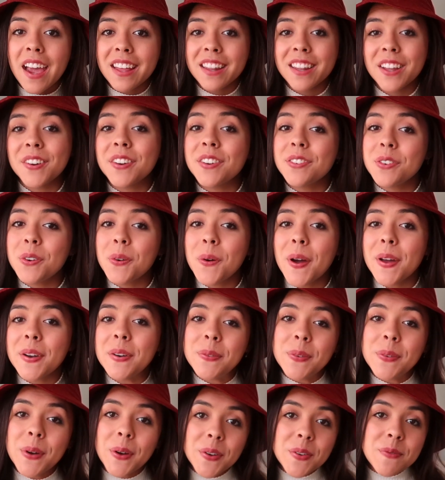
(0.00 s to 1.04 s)
Hello
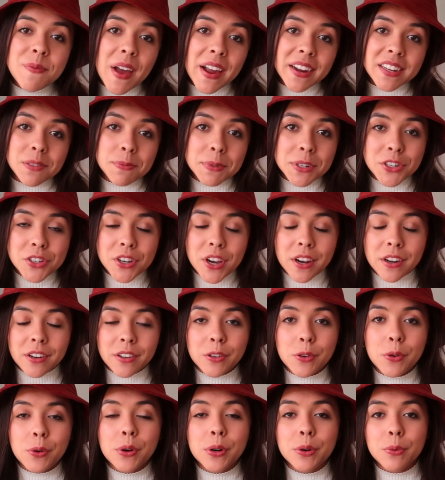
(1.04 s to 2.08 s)
everyone, welcome back to my
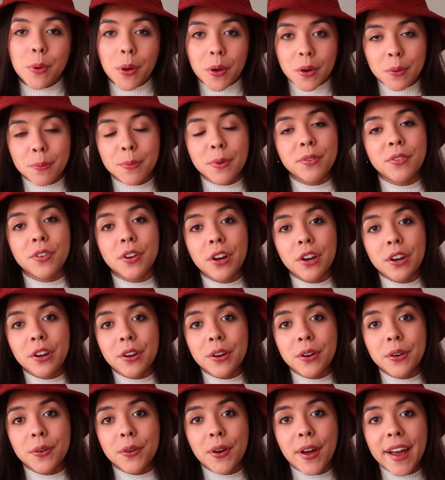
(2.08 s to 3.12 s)
channel, or welcome if you're
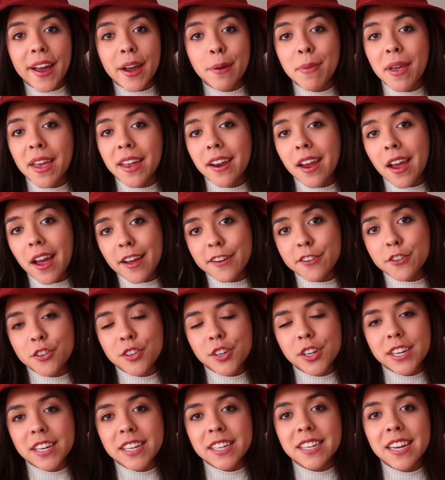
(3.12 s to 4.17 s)
new. I'm Hannah
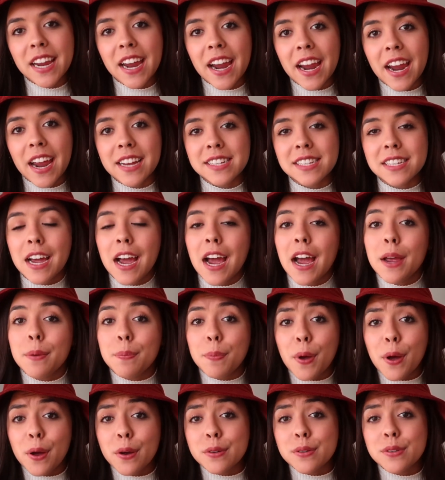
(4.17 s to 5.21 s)
Ashton and I
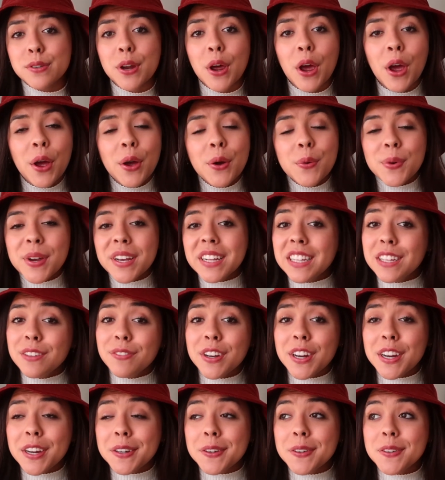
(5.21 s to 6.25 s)
post weekly
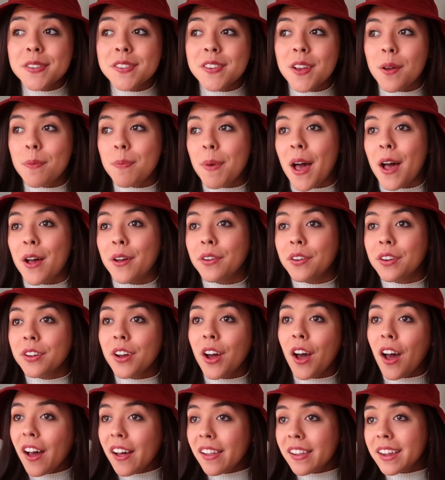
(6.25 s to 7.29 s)
videos about
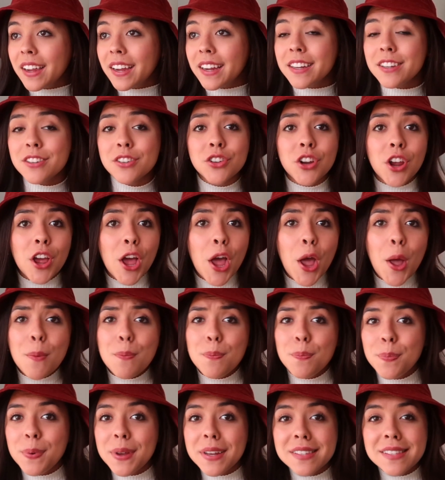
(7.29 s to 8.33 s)
college,
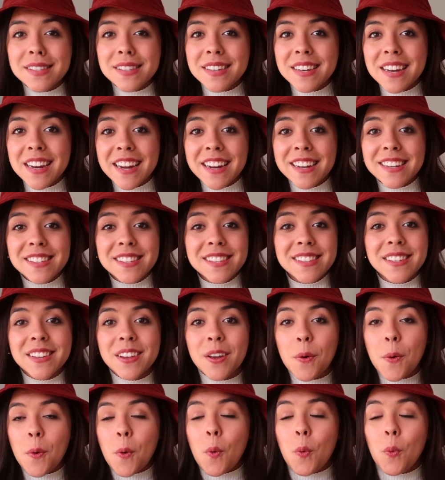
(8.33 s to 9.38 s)
business,
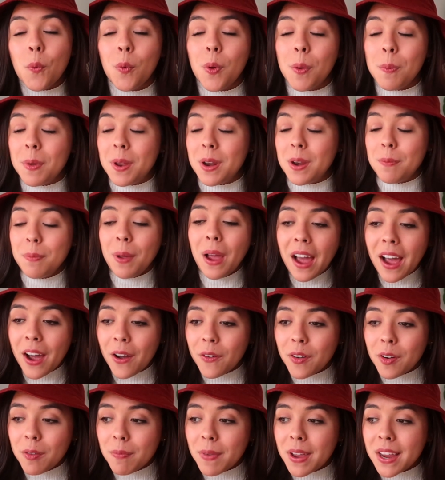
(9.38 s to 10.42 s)
women
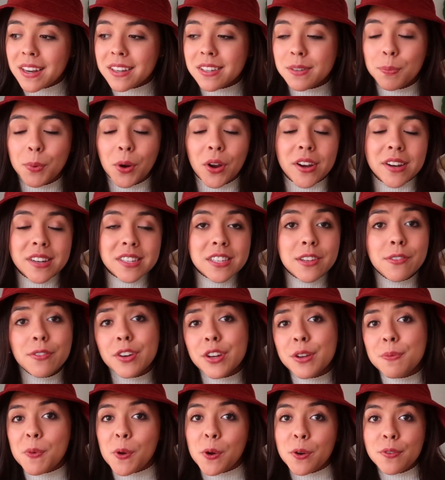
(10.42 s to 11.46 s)
empowerment,
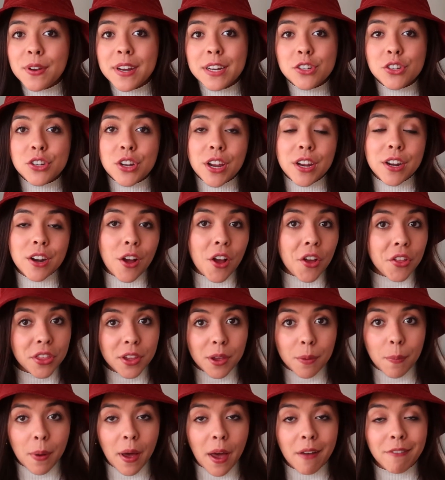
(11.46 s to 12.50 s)
productivity, motivation, all
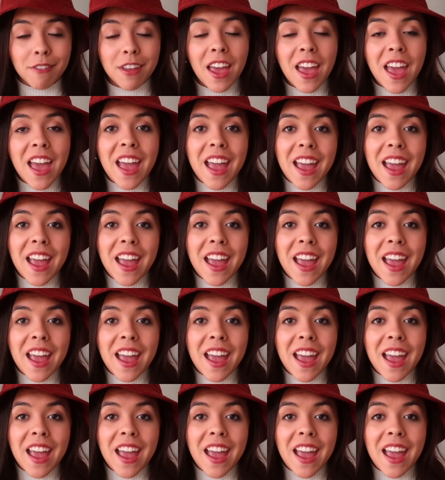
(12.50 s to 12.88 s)
the above.